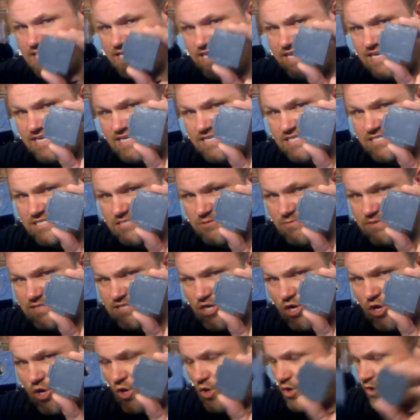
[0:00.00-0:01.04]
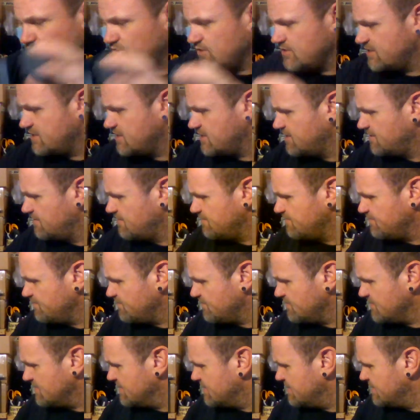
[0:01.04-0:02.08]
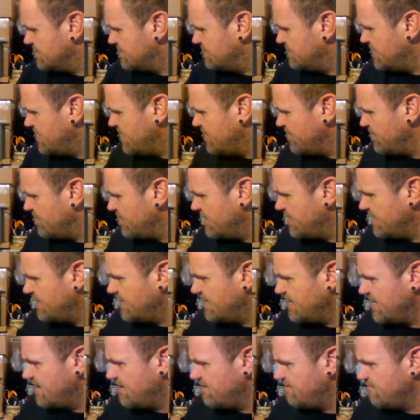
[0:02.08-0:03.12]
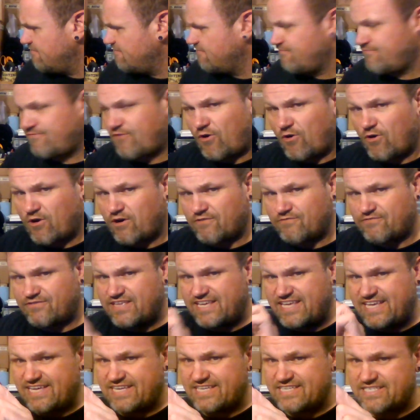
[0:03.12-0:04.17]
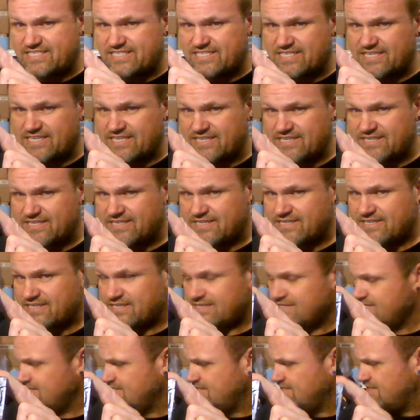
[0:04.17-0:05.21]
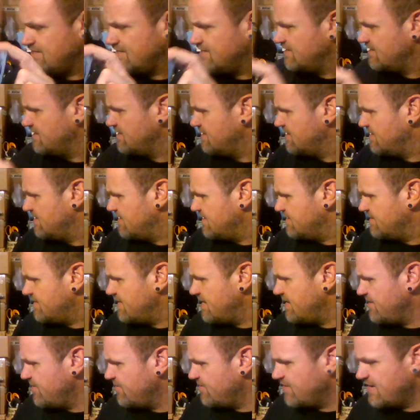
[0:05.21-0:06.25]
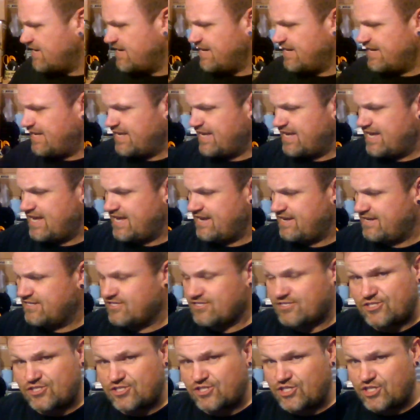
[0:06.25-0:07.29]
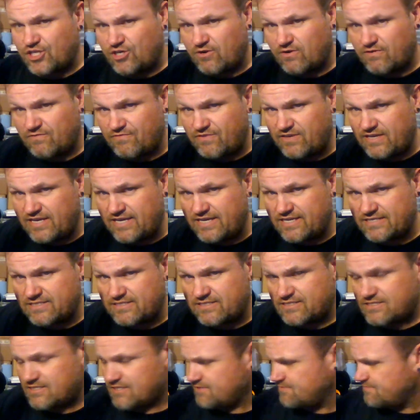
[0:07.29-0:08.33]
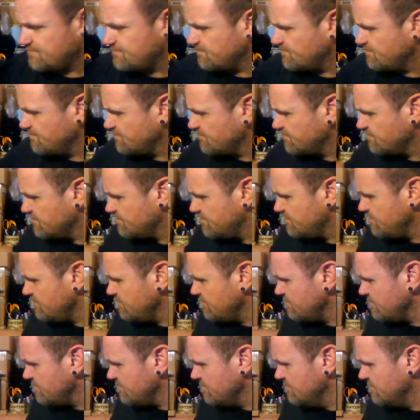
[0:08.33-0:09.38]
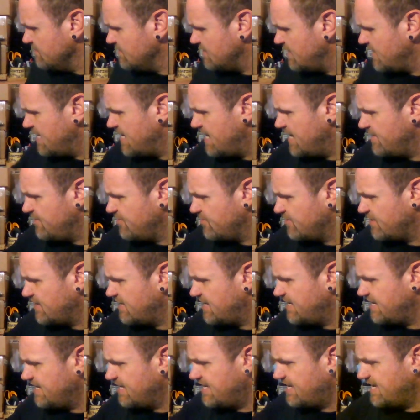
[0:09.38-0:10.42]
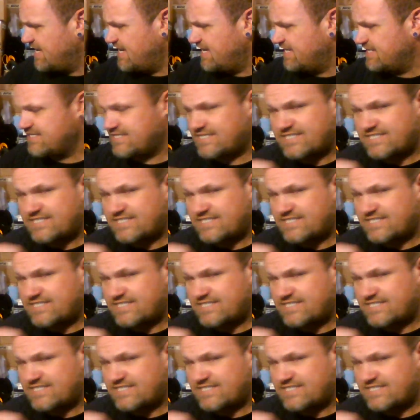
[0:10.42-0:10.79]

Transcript: these with the holes. And then you're going to get 4 of these. Then you're going to get 2 of these. And you're going to get